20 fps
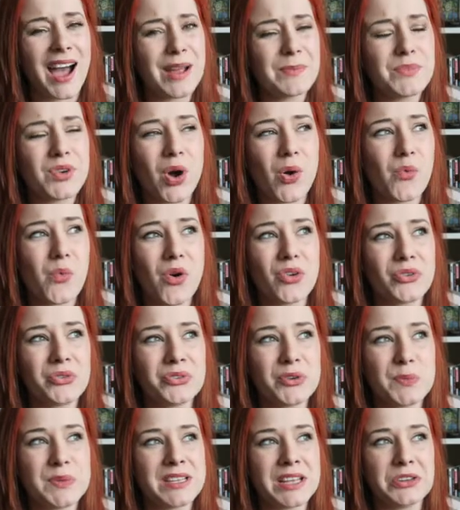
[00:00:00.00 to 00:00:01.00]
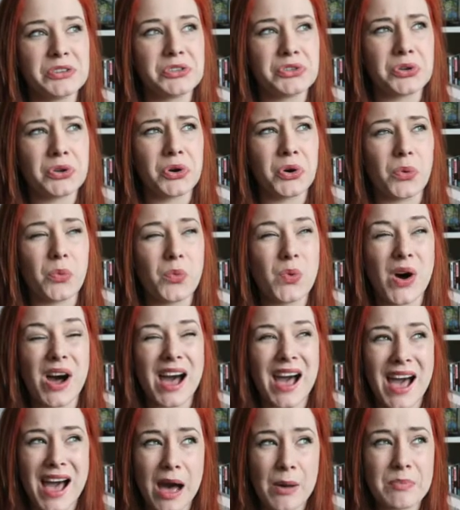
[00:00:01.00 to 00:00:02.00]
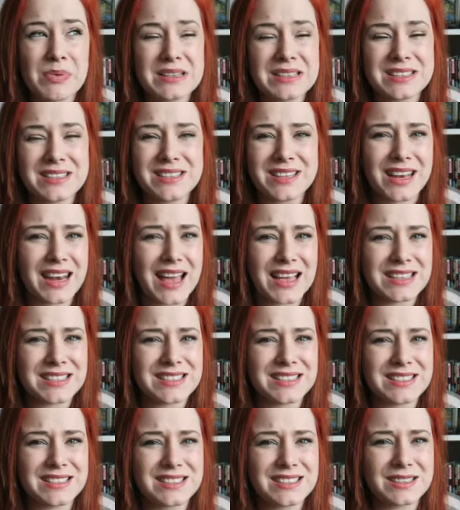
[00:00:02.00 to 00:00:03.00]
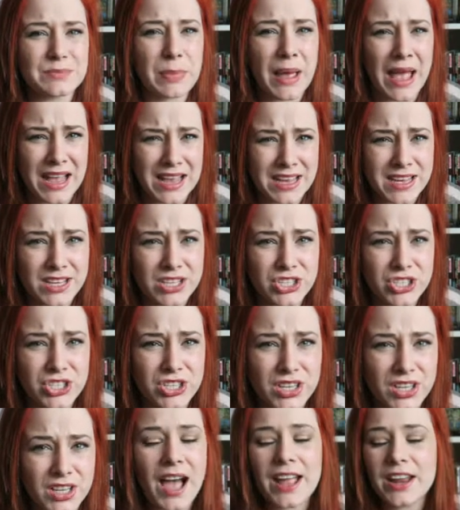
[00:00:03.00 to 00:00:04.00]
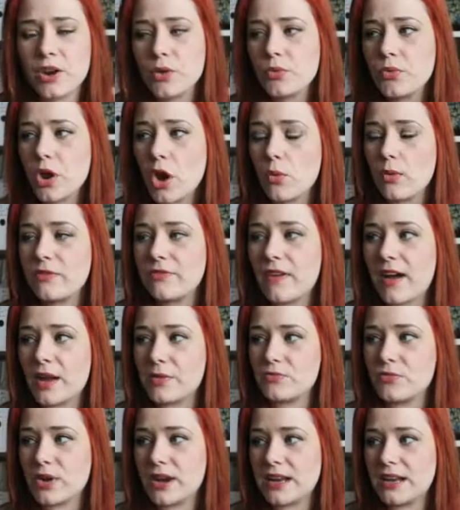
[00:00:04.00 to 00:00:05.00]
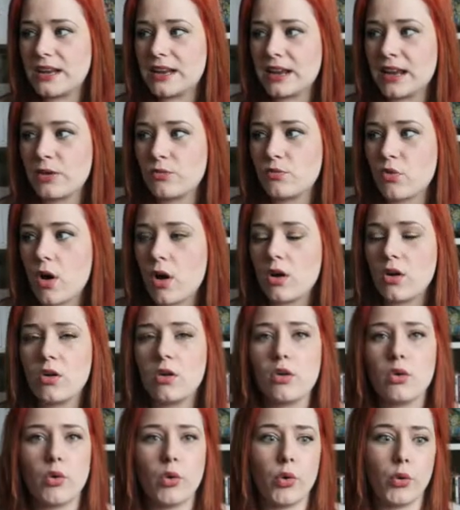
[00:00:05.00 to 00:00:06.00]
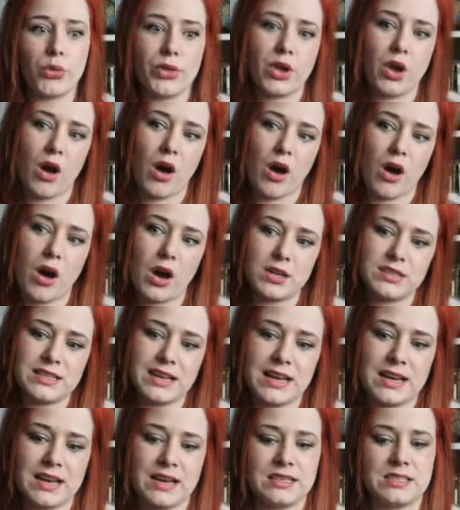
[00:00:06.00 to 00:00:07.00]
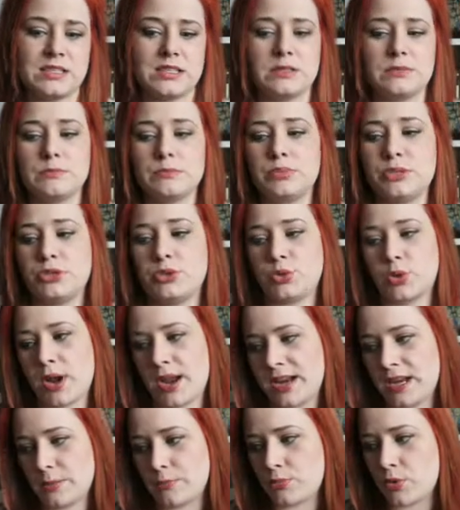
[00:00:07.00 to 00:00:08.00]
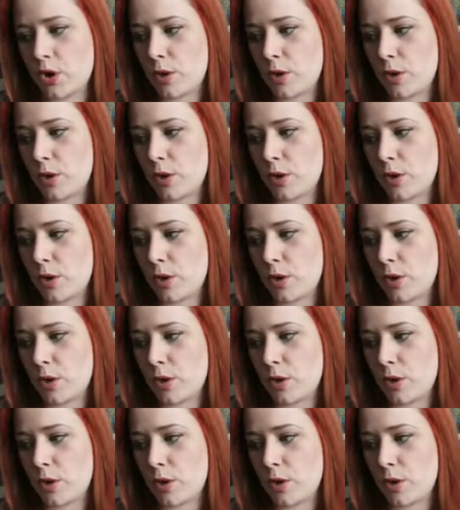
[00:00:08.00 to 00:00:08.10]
I'm not one hundred percent sure what happens in the last page. I don't know if I'm reading it wrong or the art hasn't portrayed it